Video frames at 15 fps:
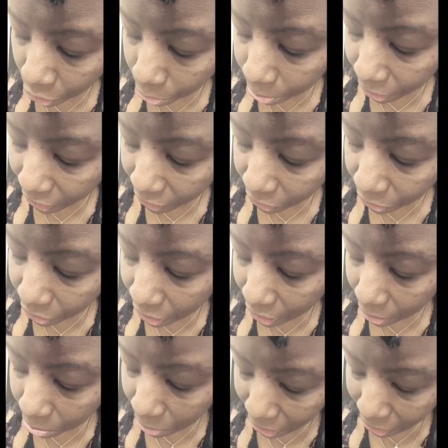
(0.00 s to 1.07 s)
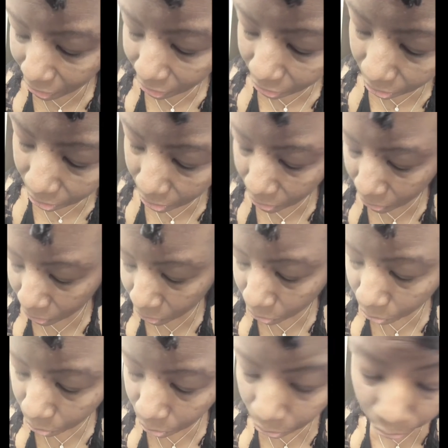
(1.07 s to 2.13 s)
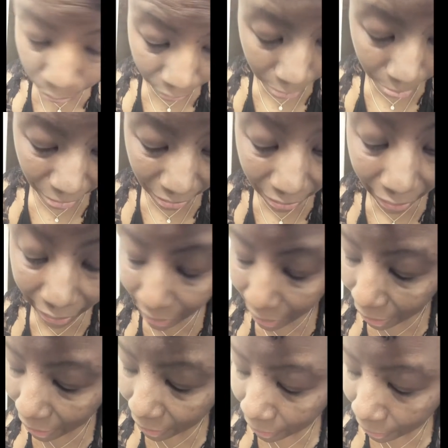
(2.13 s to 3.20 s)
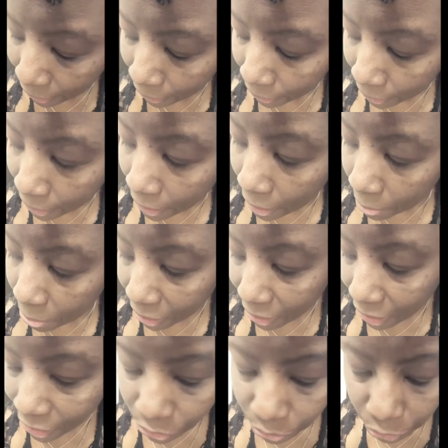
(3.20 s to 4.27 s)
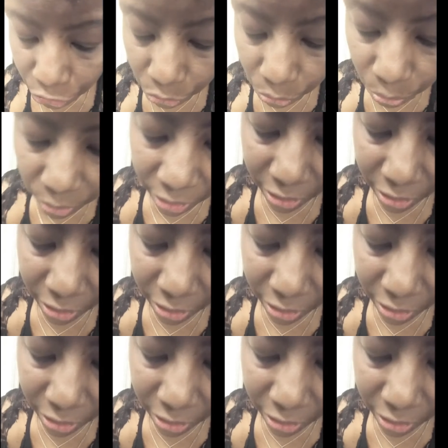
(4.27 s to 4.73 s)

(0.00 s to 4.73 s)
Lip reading: blender can mix it creamy like that. But that's what you want